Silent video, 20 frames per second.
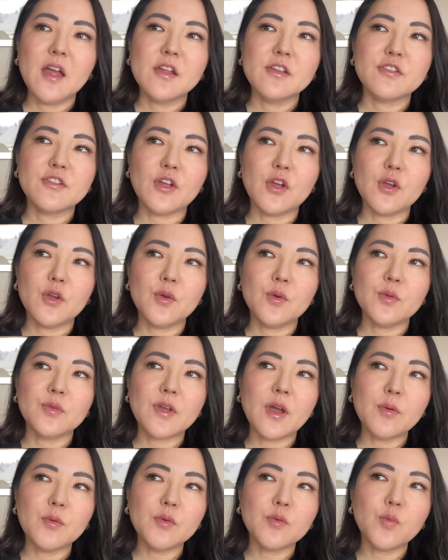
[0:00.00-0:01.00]
So
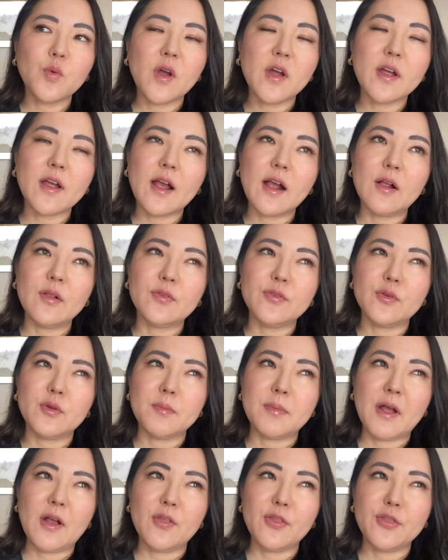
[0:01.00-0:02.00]
that would work out to
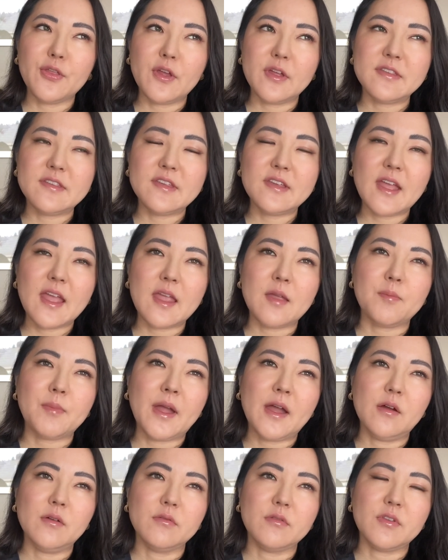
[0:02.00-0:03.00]
about
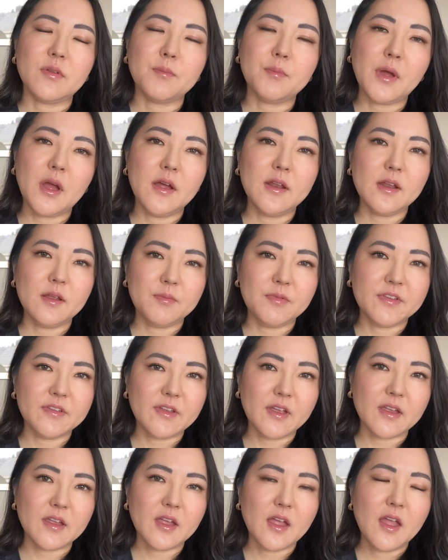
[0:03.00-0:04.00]
£38 per
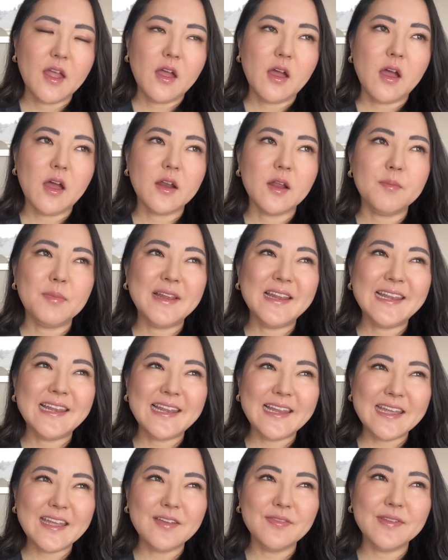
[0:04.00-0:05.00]
lipstick. And I
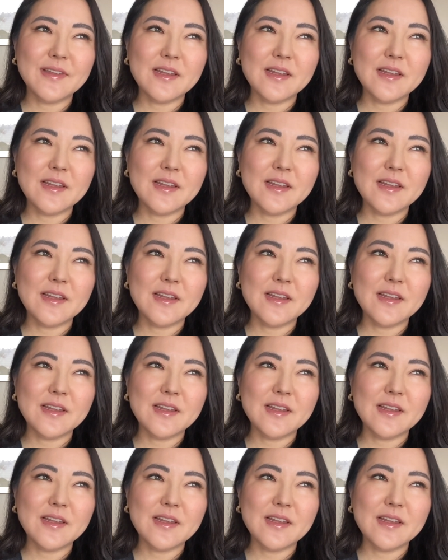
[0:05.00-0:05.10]
believe the